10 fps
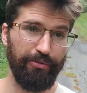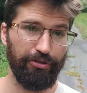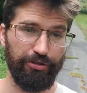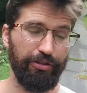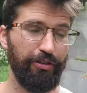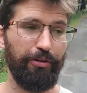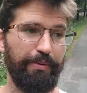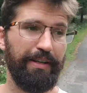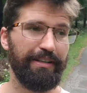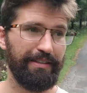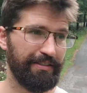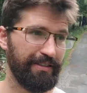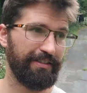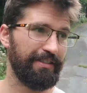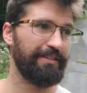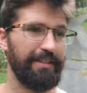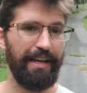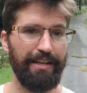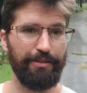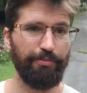just a little bit of consistency
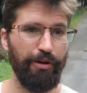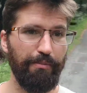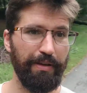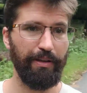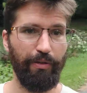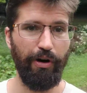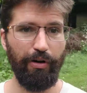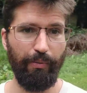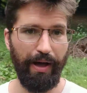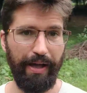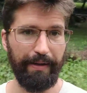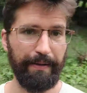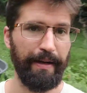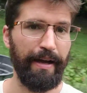has brought me a long way.